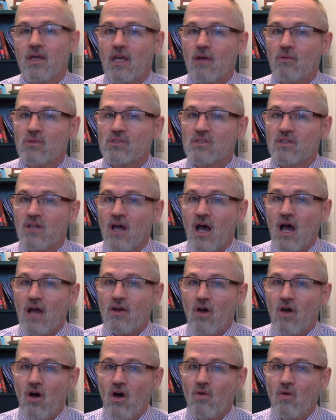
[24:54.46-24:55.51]
It was not
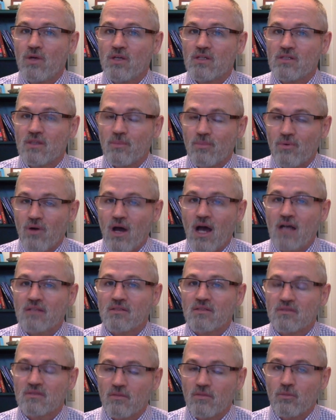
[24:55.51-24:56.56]
always a
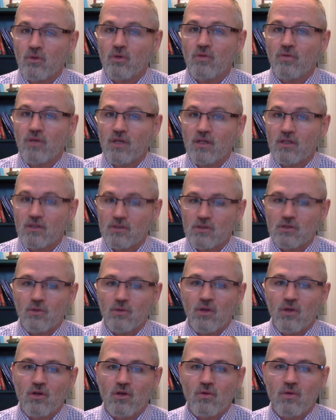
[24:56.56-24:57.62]
process of moving to a
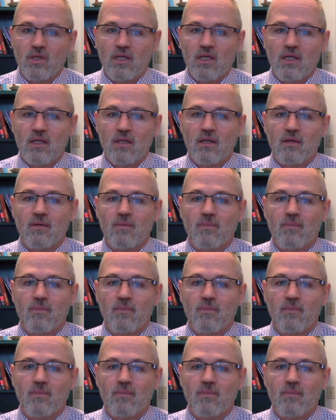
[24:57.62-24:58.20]
new Eden.